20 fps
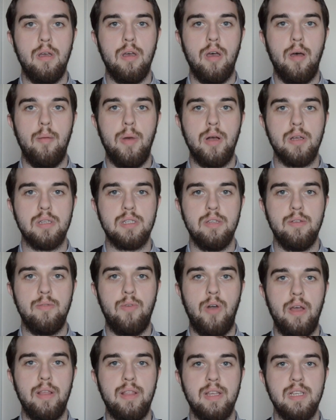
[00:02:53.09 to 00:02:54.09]
Amongst the
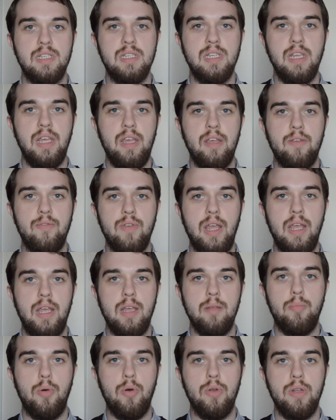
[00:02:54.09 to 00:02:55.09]
writhing sea of
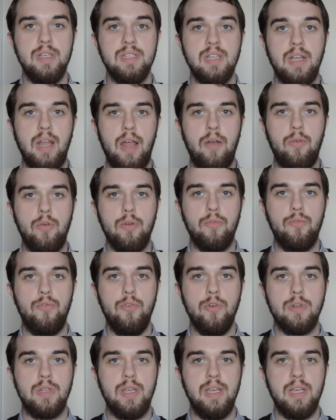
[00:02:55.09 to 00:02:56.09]
naked bodies, an errant
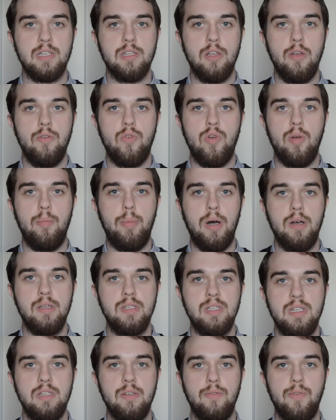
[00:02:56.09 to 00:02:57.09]
foot kicks over a
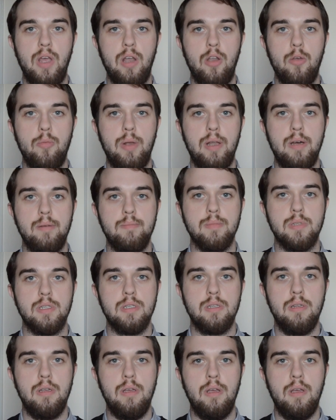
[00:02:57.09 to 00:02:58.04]
basket of yellow plums.